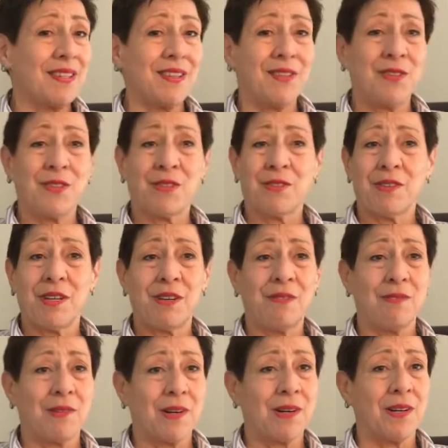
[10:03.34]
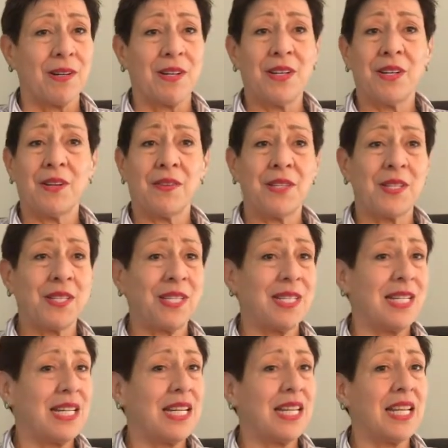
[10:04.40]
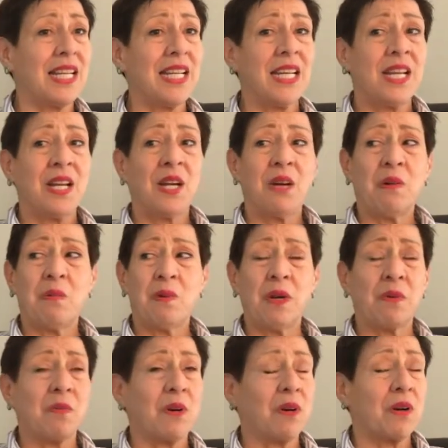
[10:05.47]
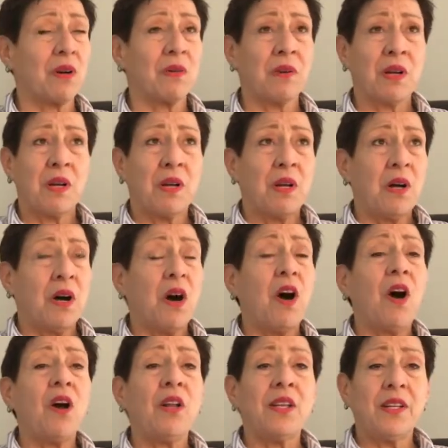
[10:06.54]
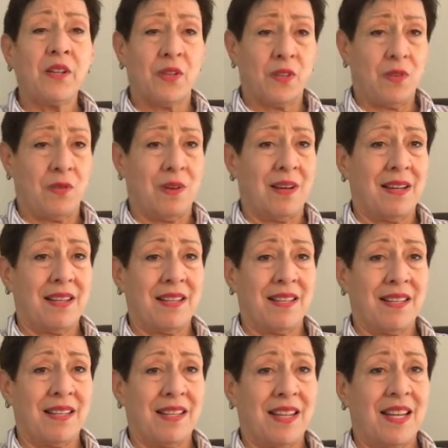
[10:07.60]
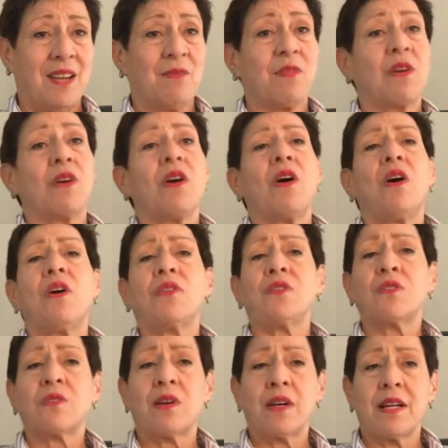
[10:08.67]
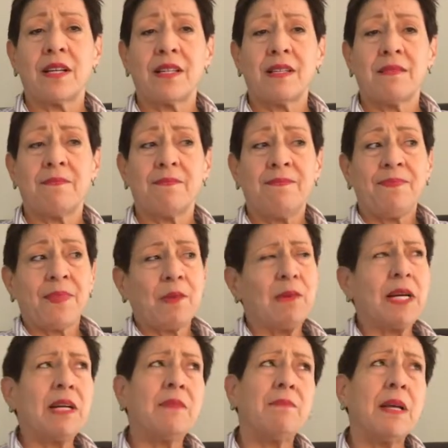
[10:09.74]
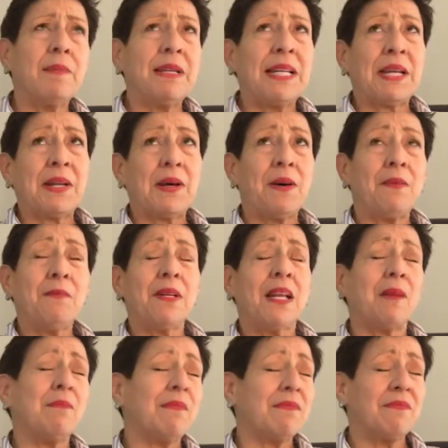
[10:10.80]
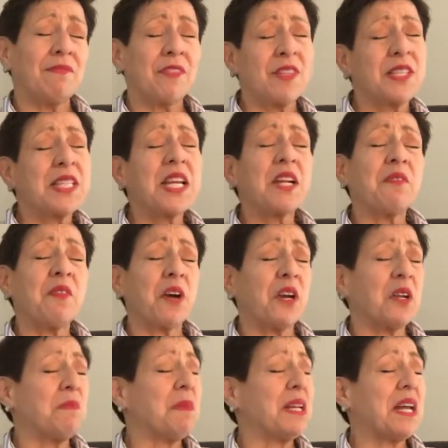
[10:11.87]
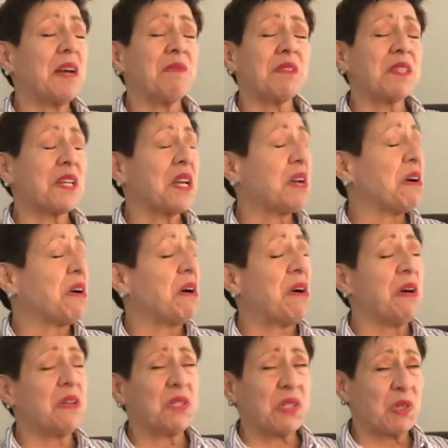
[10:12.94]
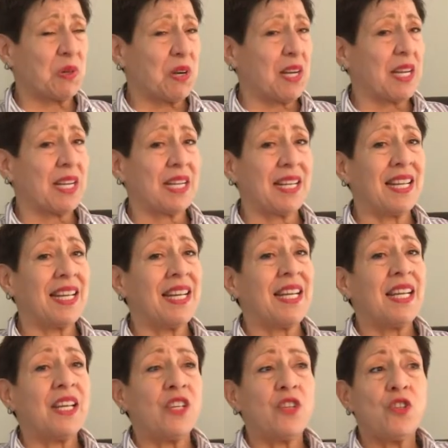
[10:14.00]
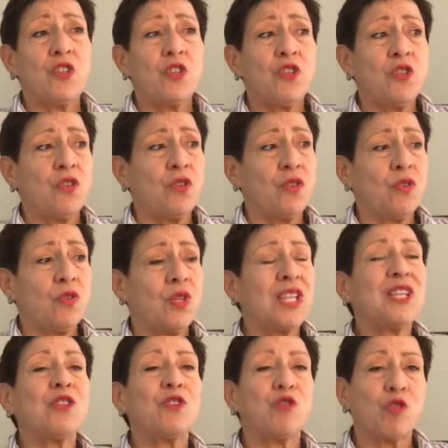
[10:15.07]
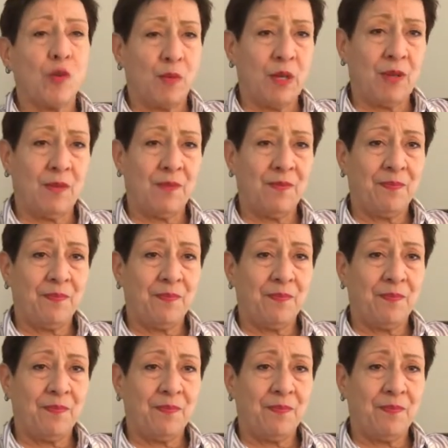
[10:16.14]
to use a Greek word, you know, this city where we're all intertwined and we're all trying, well, maybe not all, but for the sake of argument, I will say all trying to contribute